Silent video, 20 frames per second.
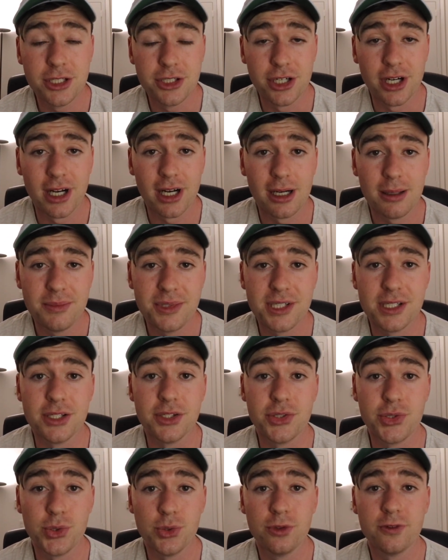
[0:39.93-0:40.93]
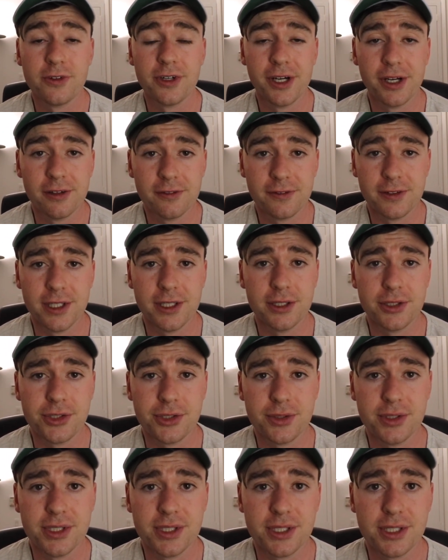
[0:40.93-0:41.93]
jobs in 2 very different
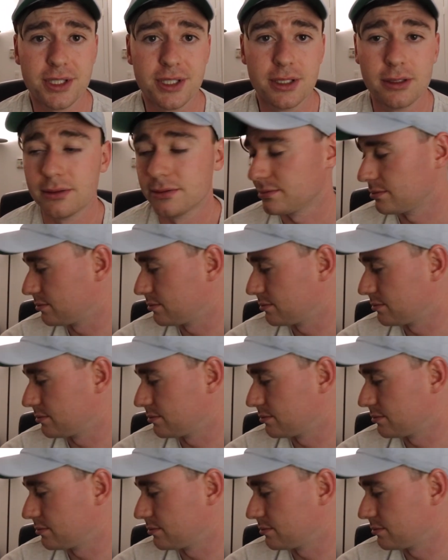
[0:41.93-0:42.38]
industries.